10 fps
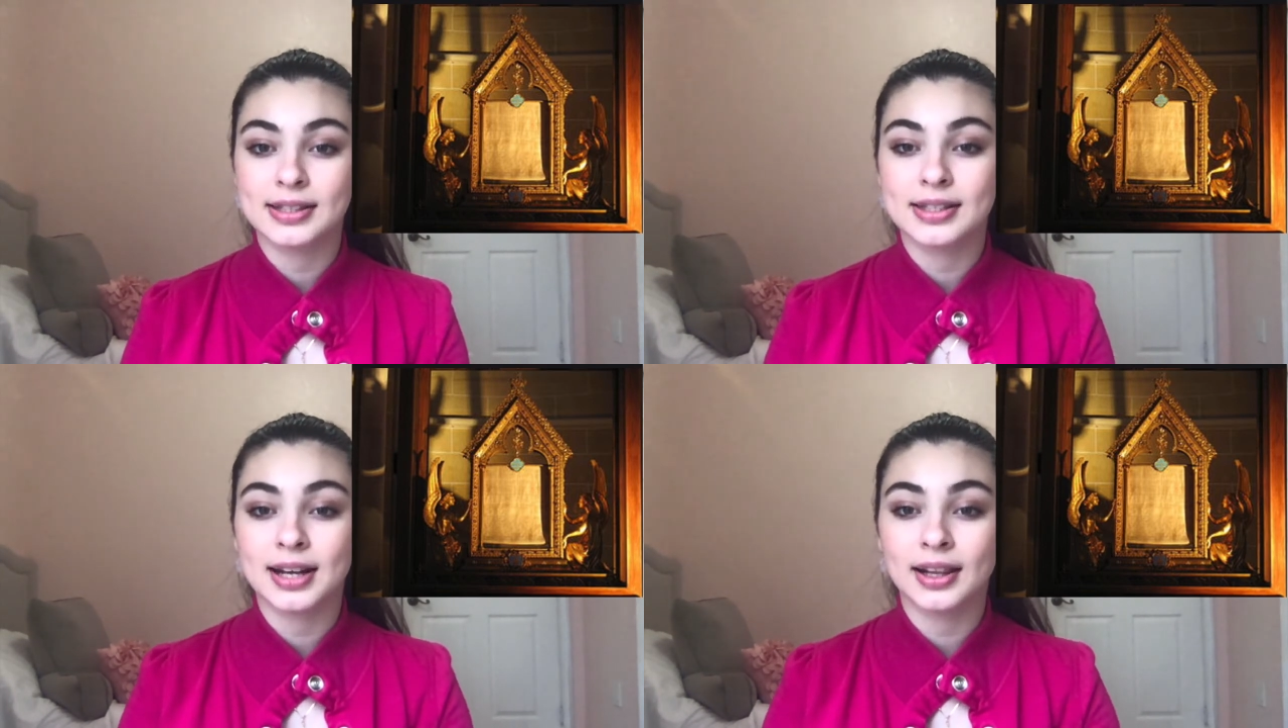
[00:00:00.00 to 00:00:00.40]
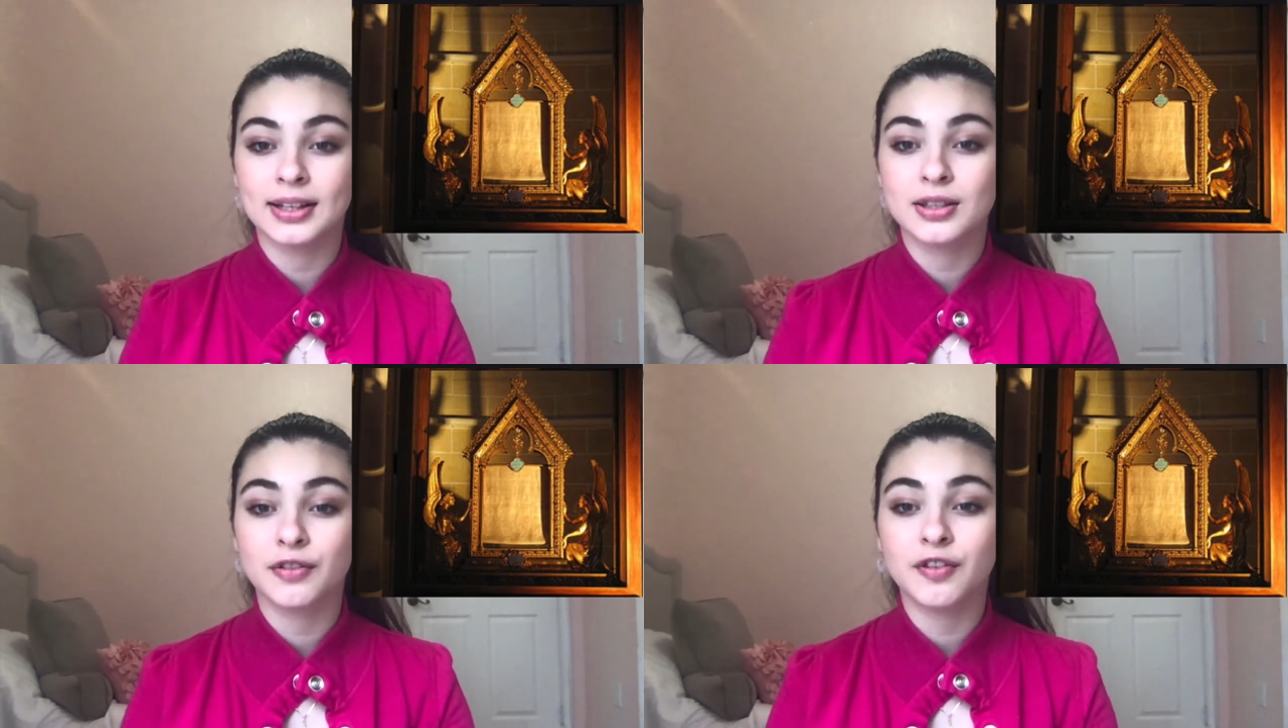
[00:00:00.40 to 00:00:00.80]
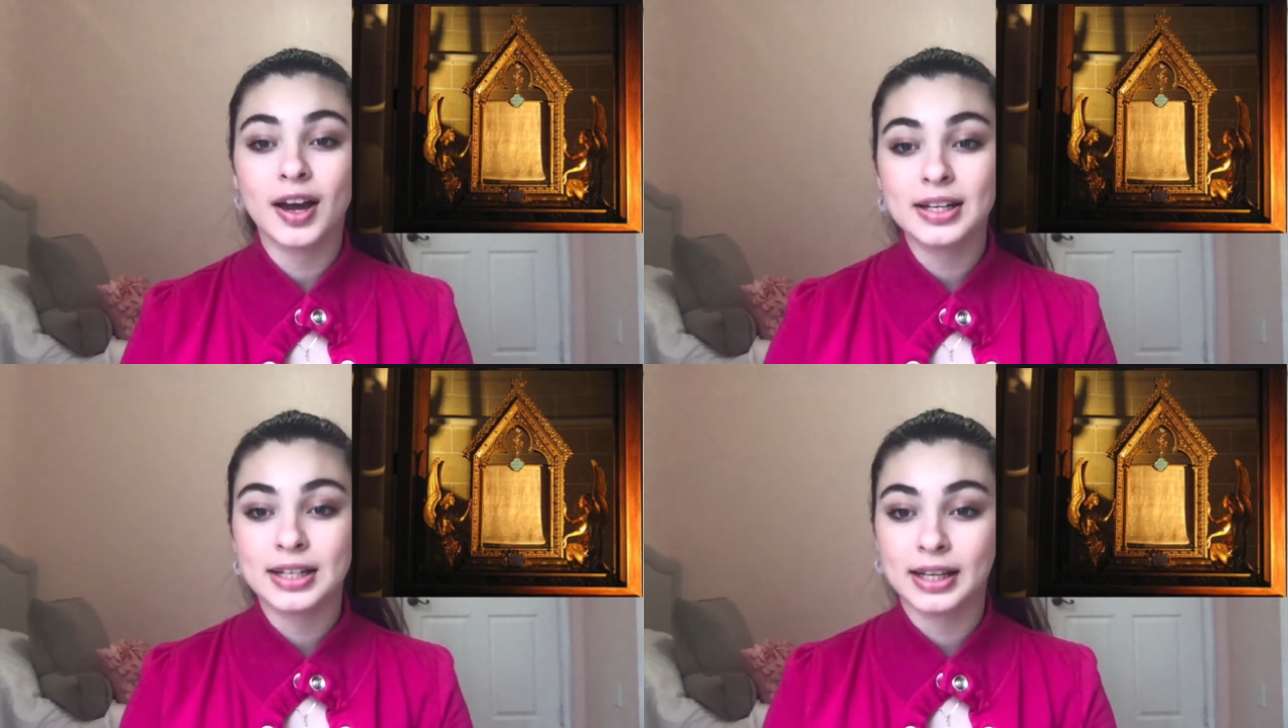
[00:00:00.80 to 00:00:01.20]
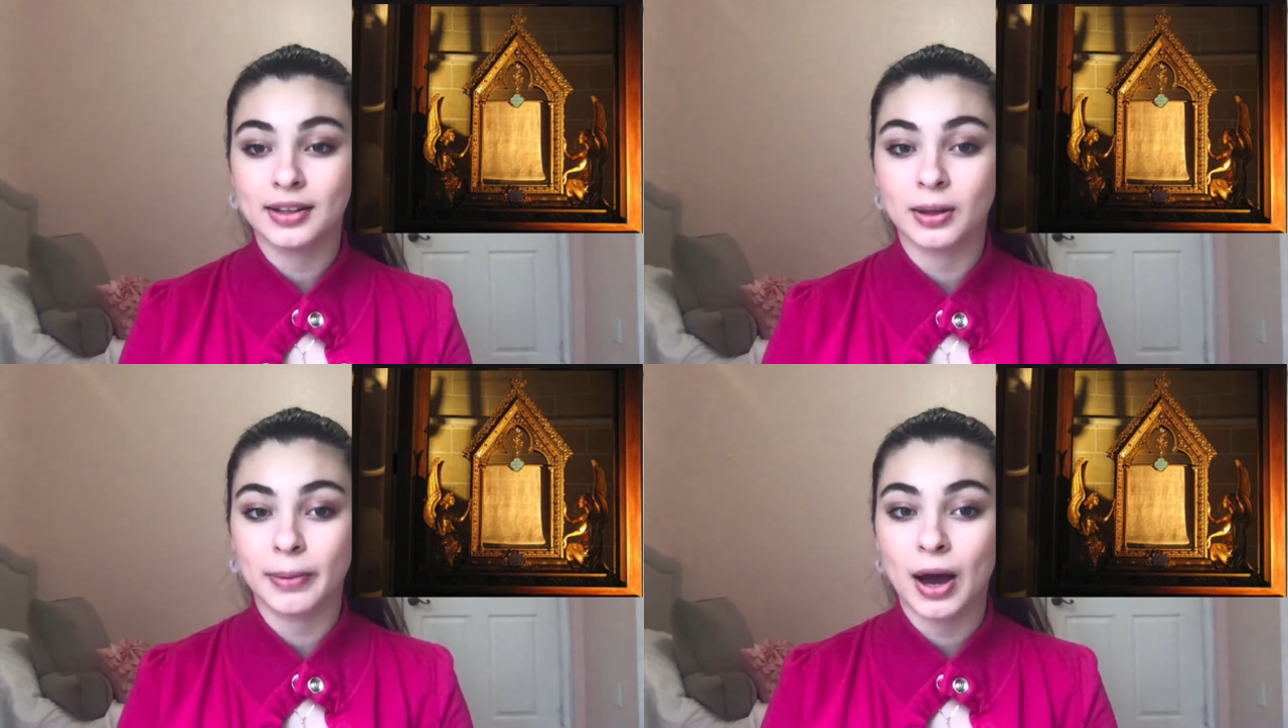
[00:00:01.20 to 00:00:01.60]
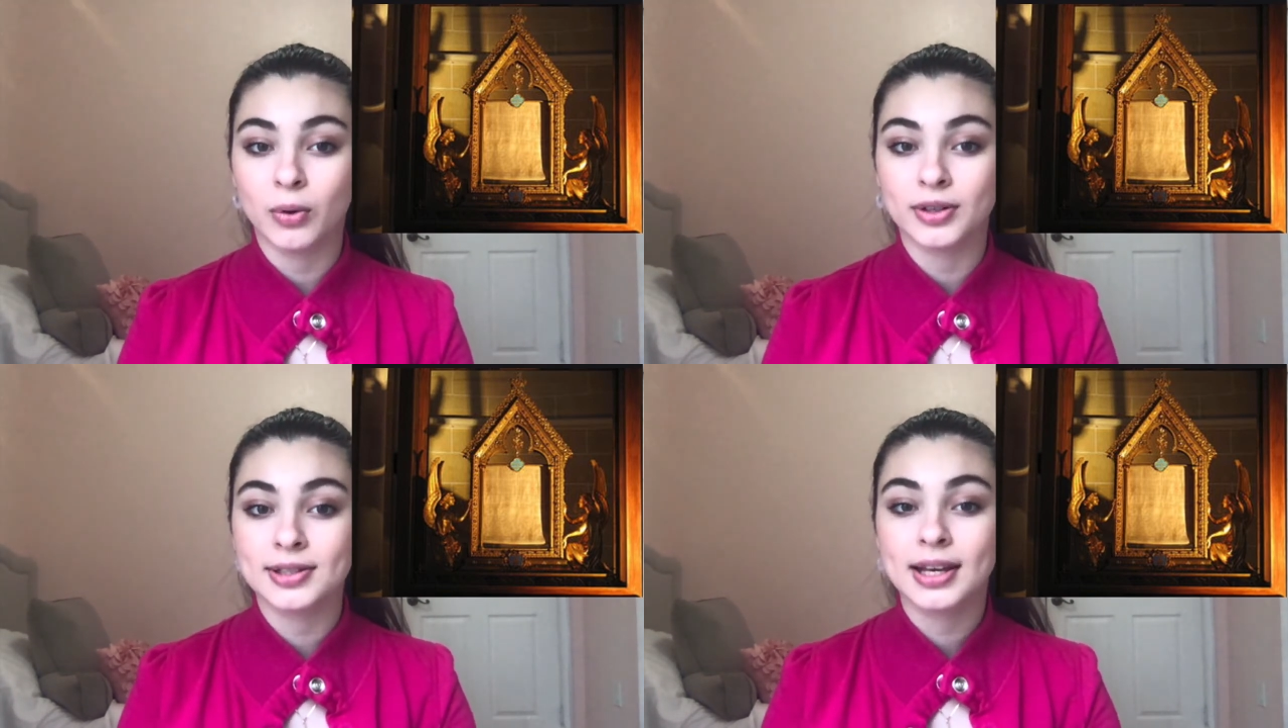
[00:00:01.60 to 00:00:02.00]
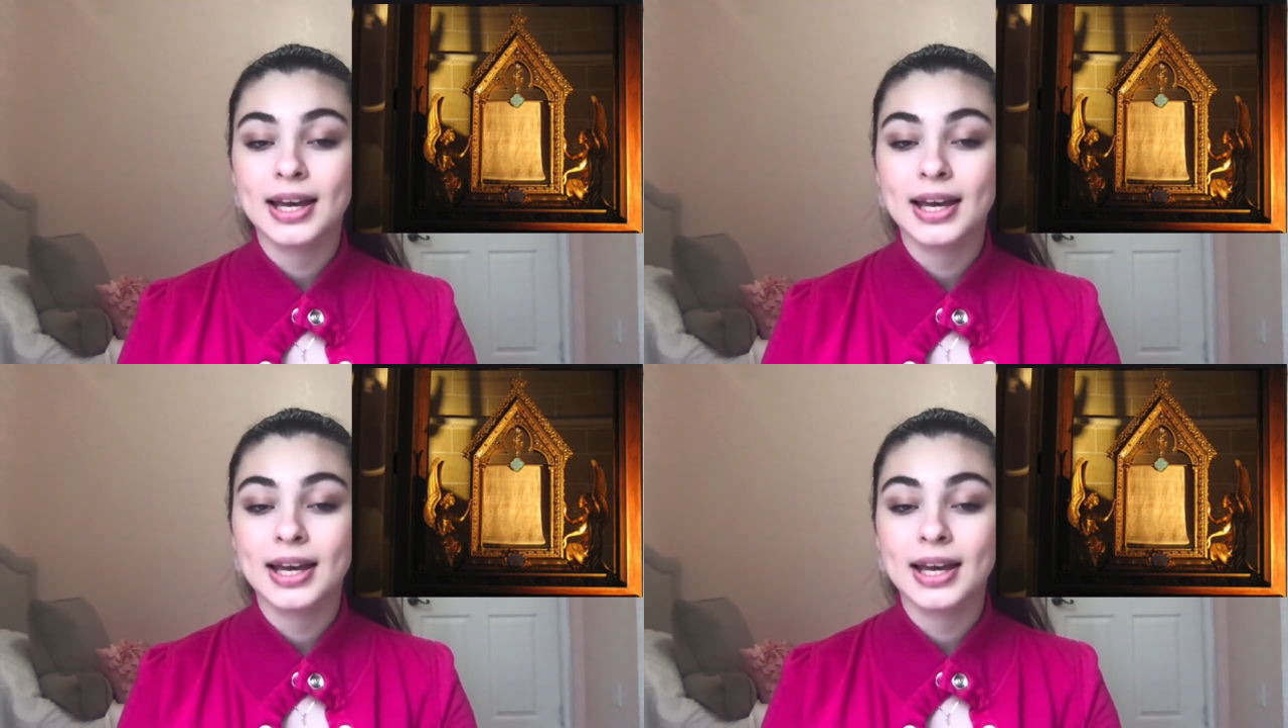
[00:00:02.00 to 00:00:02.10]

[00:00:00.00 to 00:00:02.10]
Stela to find healing powers,